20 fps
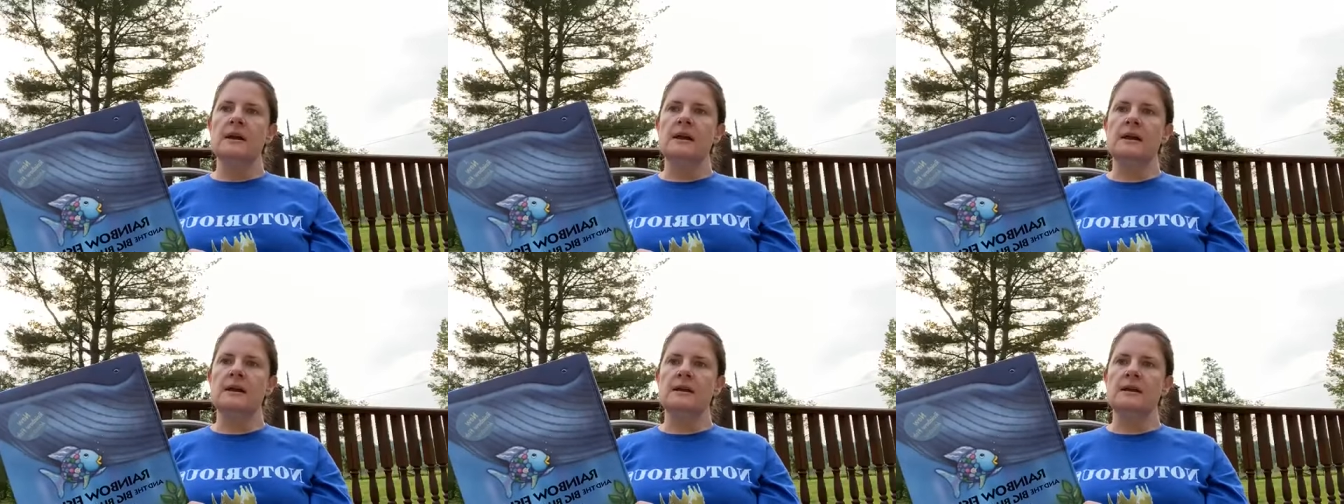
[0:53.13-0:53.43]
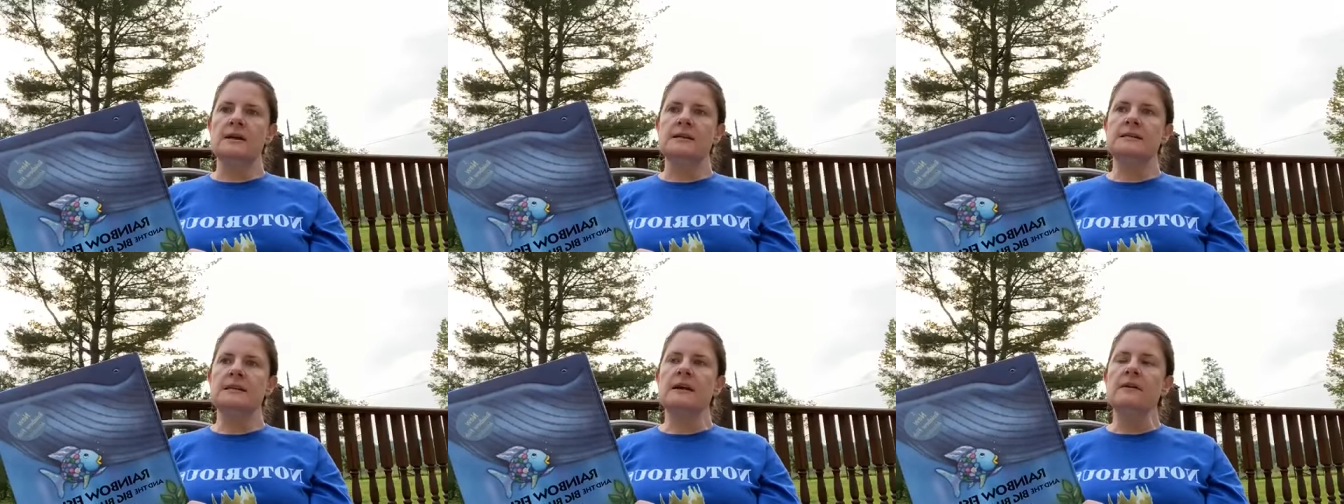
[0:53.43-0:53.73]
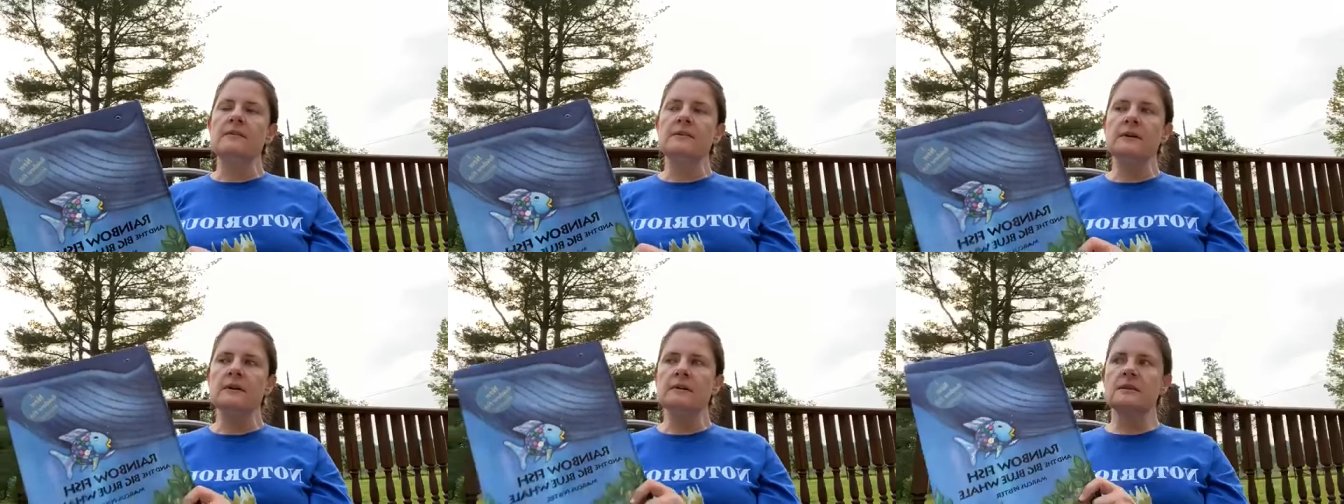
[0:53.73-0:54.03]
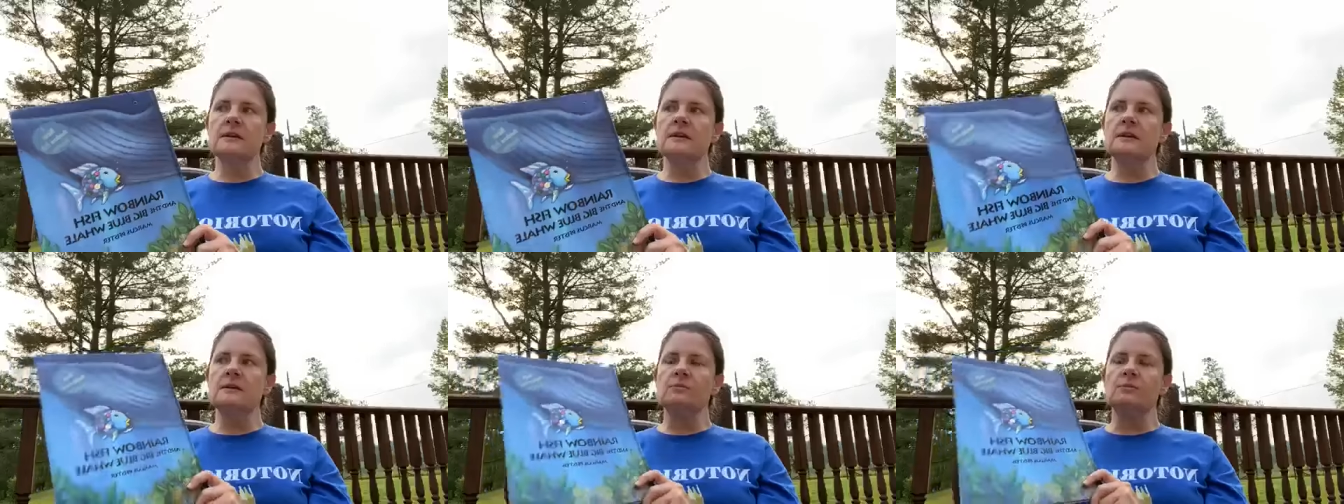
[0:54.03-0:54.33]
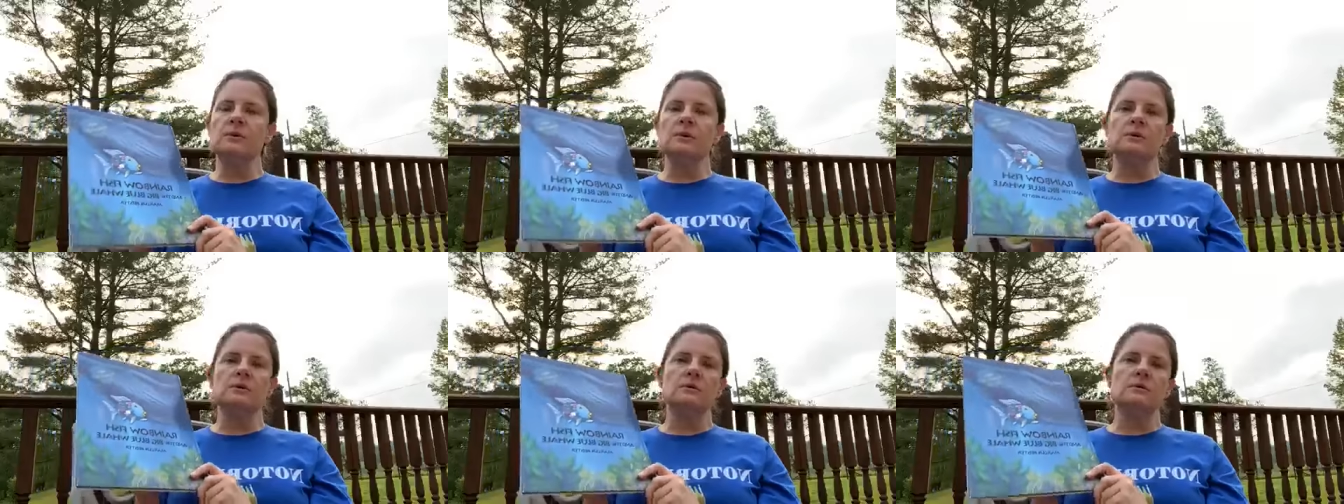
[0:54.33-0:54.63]
and I definitely
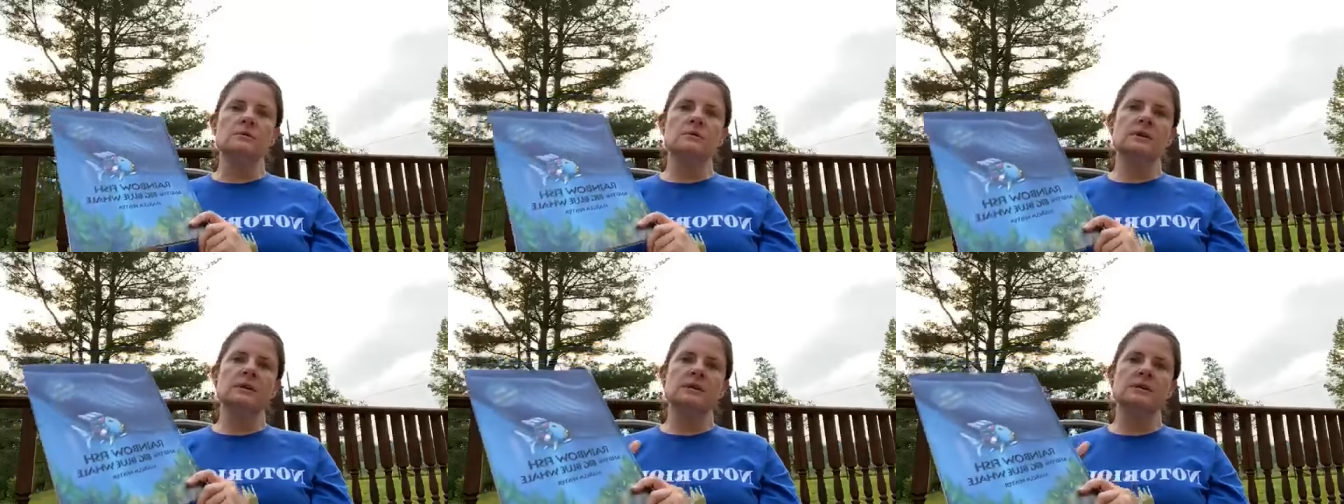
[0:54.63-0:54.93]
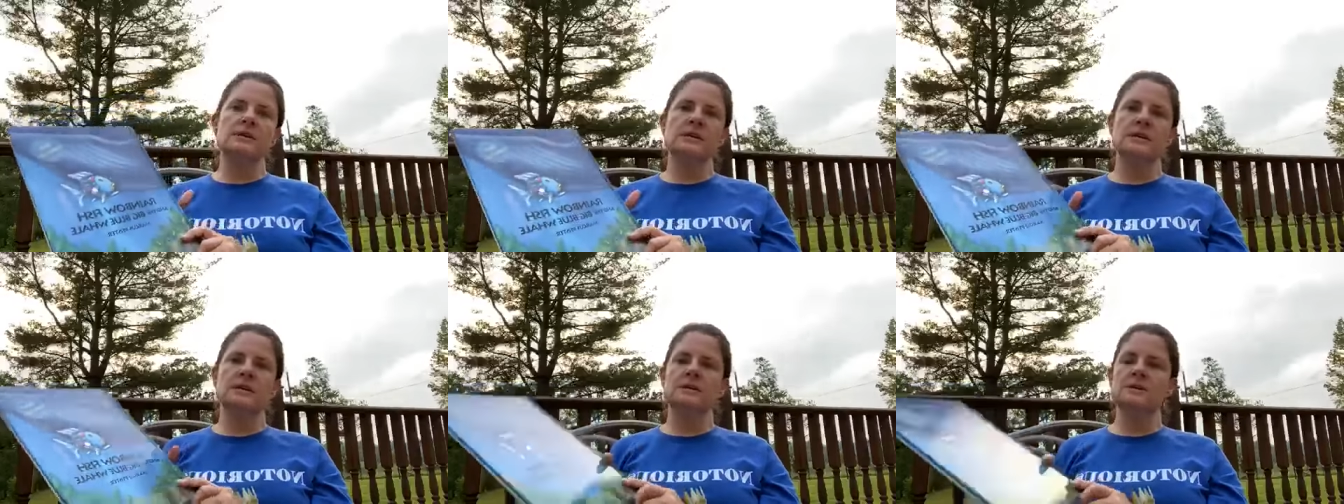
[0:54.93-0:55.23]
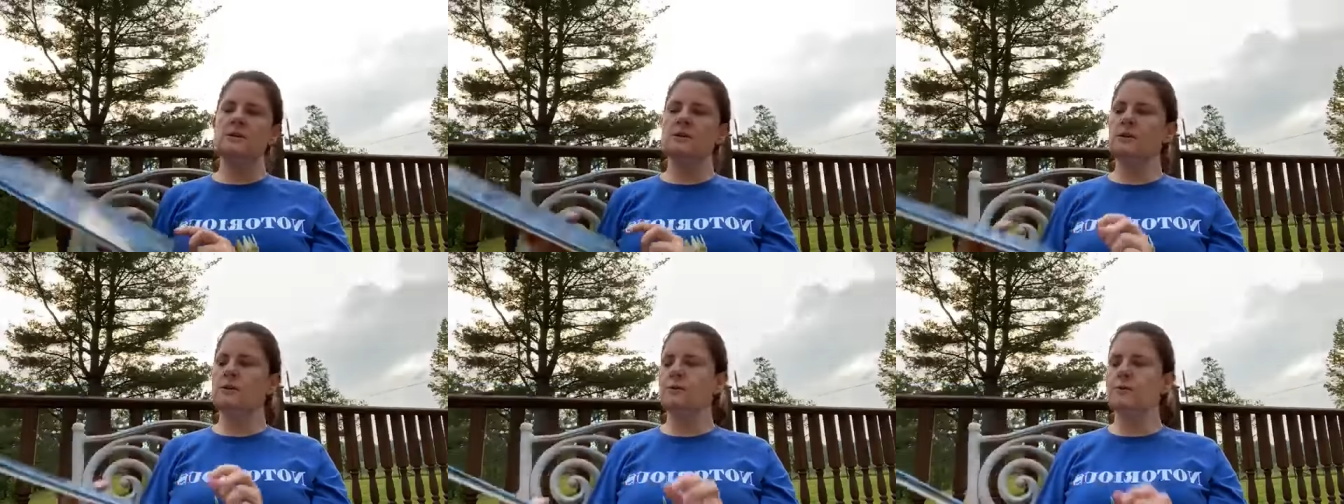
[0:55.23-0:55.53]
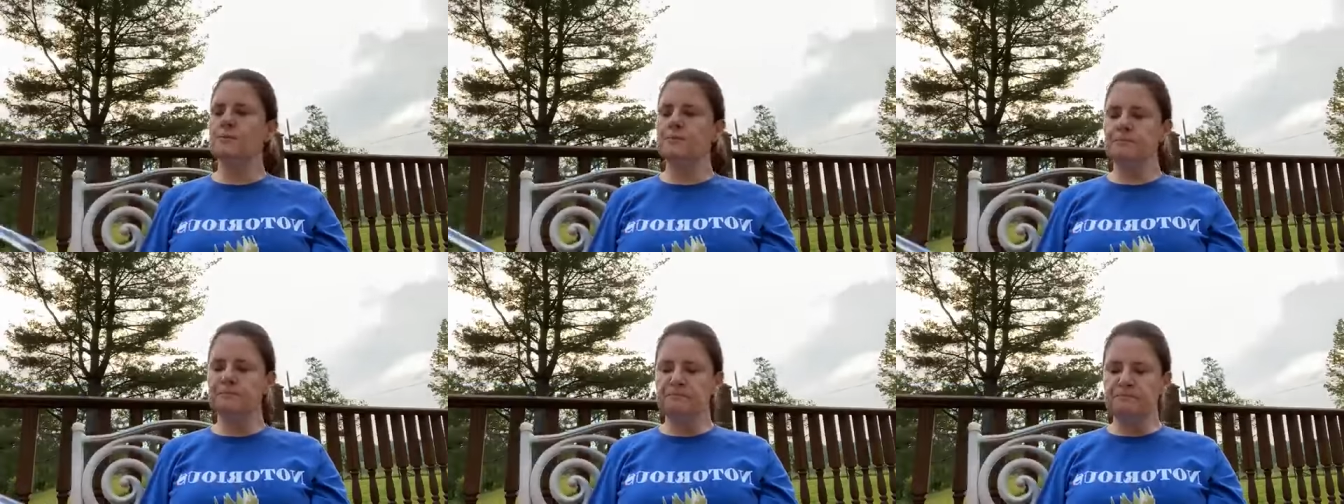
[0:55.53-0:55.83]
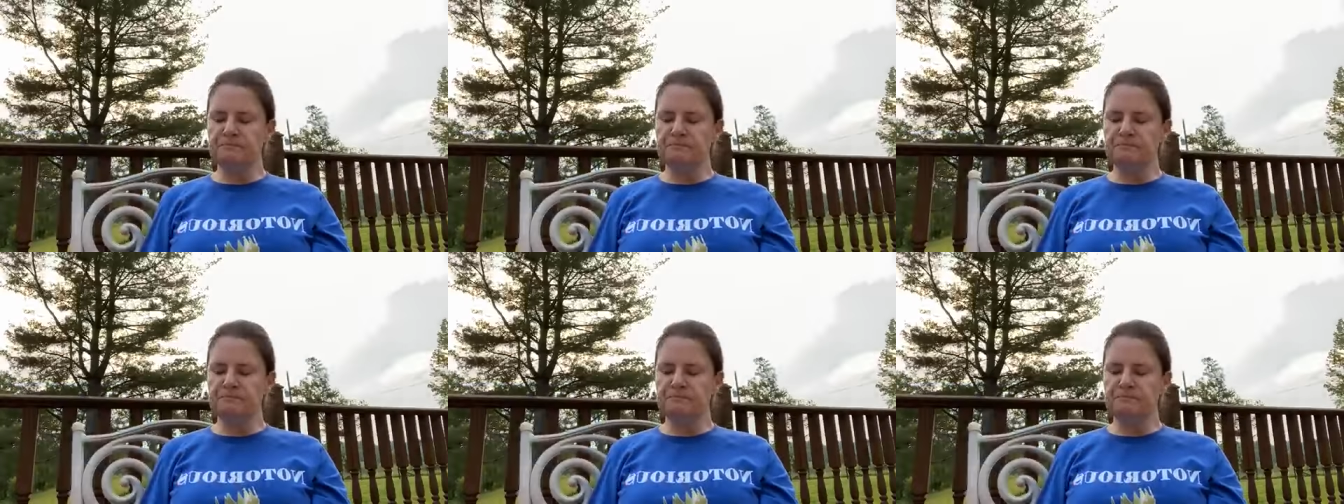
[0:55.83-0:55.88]
will continue